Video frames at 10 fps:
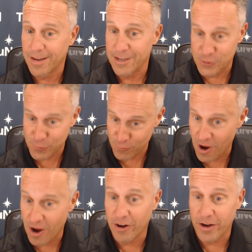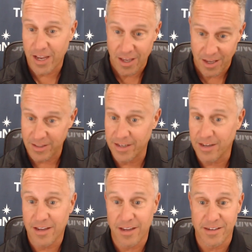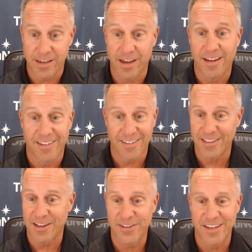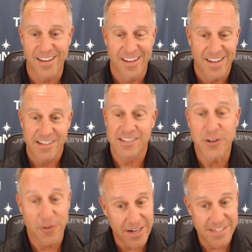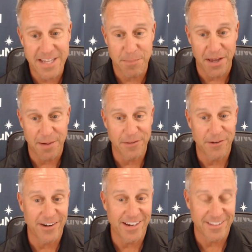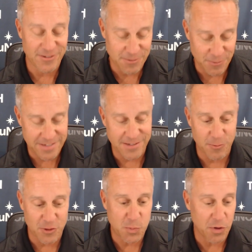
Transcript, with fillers: Like my drawing. Kids right now. Yeah. Yeah, I love it. You don't want to step on them though, right? Those are the, that's the worst